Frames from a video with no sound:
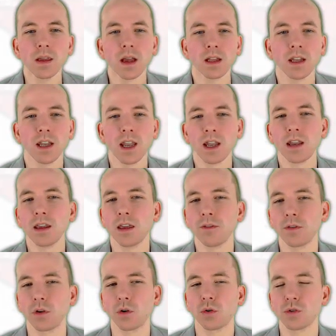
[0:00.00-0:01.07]
And in any
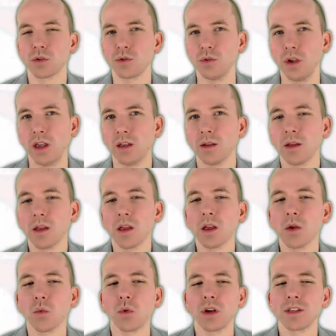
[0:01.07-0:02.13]
given country,
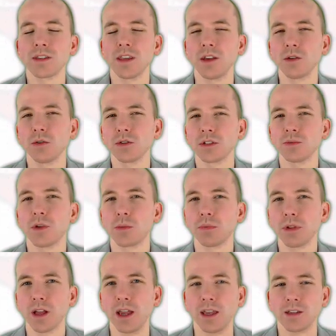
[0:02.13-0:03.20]
what is the ultimate
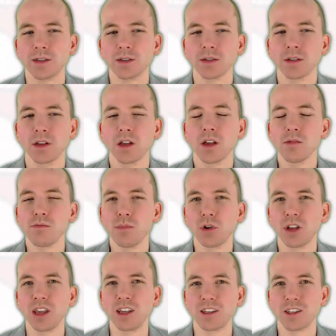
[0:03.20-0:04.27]
place
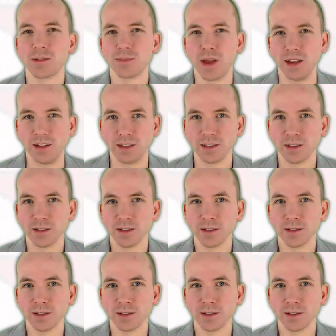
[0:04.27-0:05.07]
money is spent?